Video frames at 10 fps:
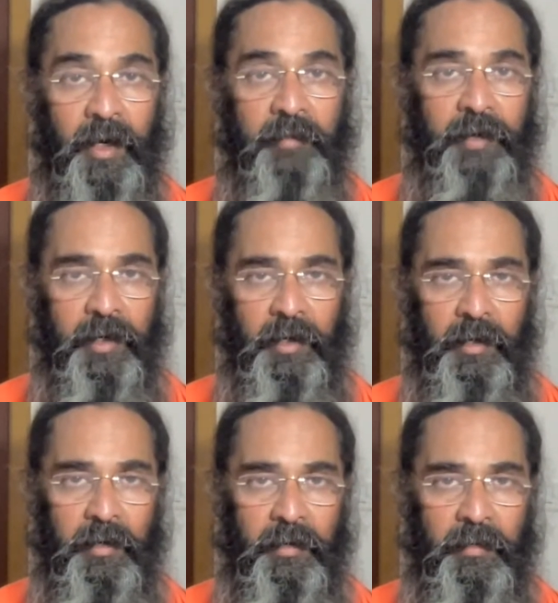
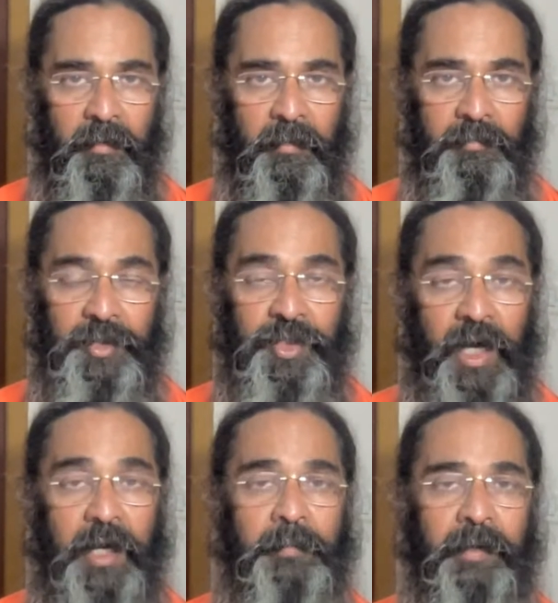garvaka,
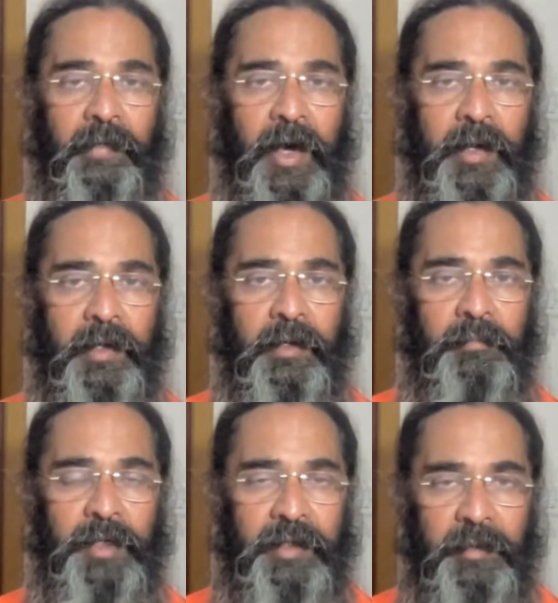vichara pradhana.
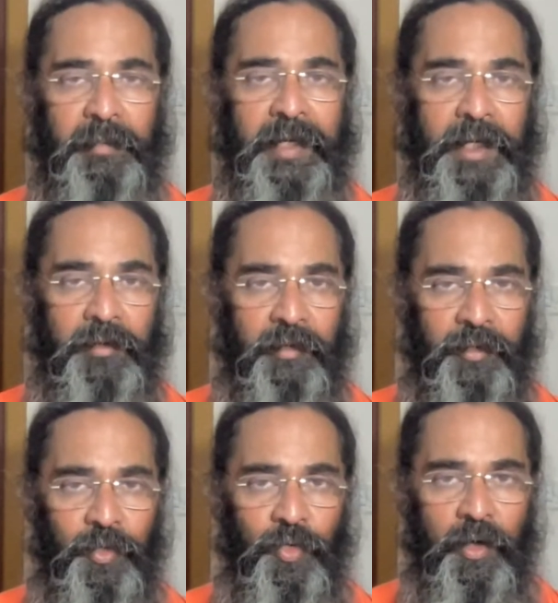But in the beginning, you have
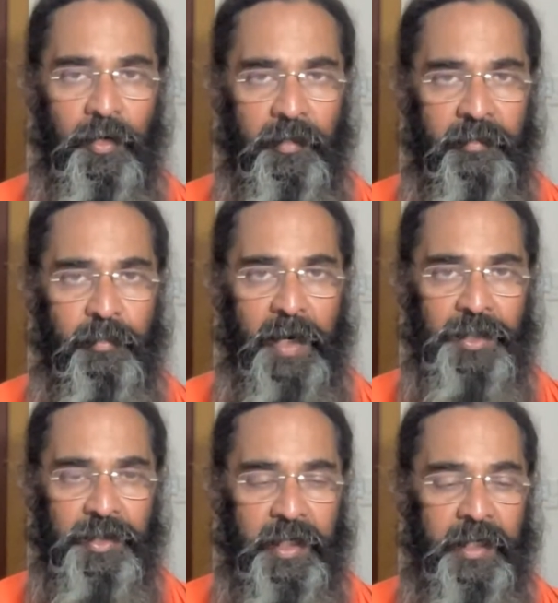to do a lot of
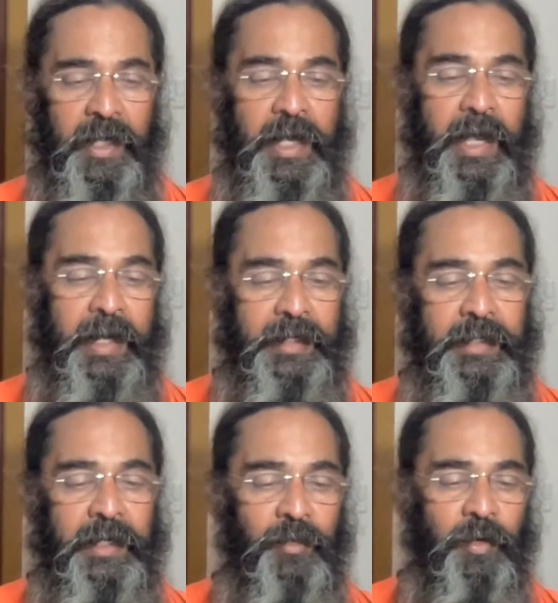upasana. And
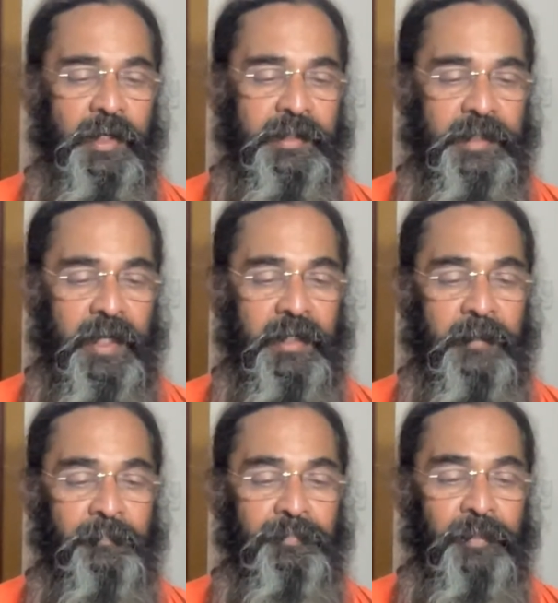here what he's
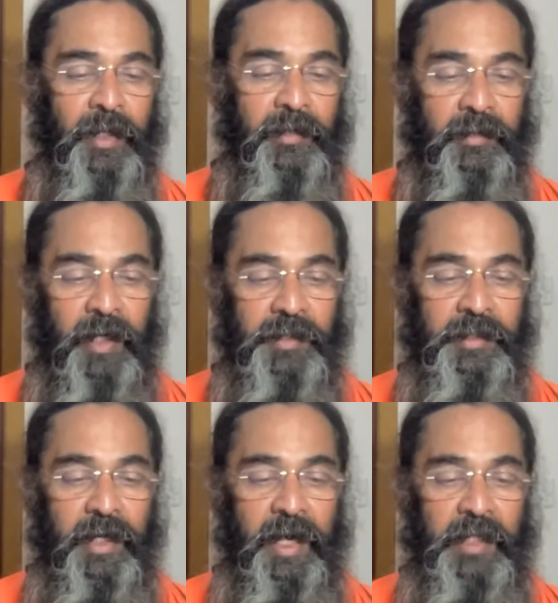saying,
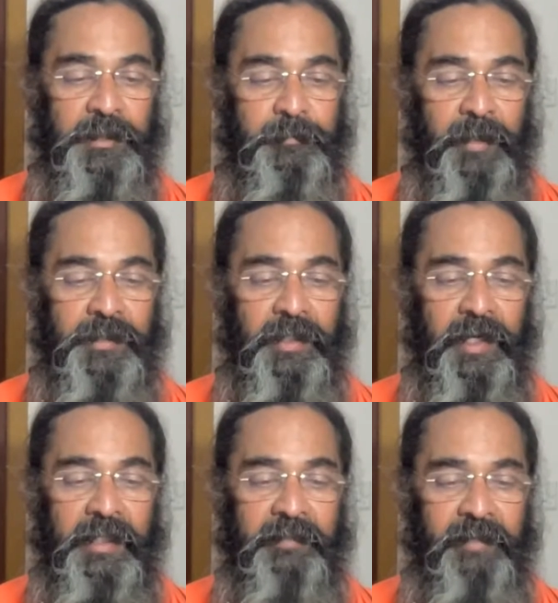darsanas
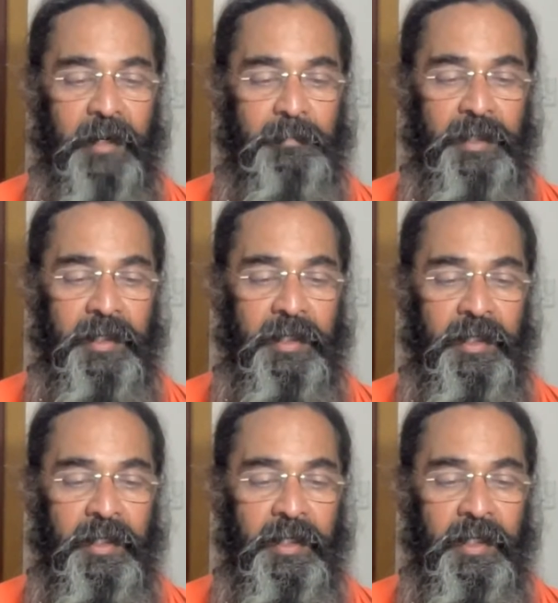
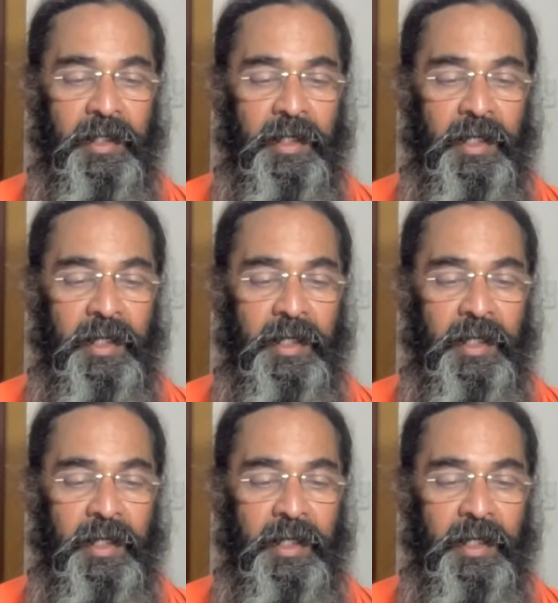parsanadvapi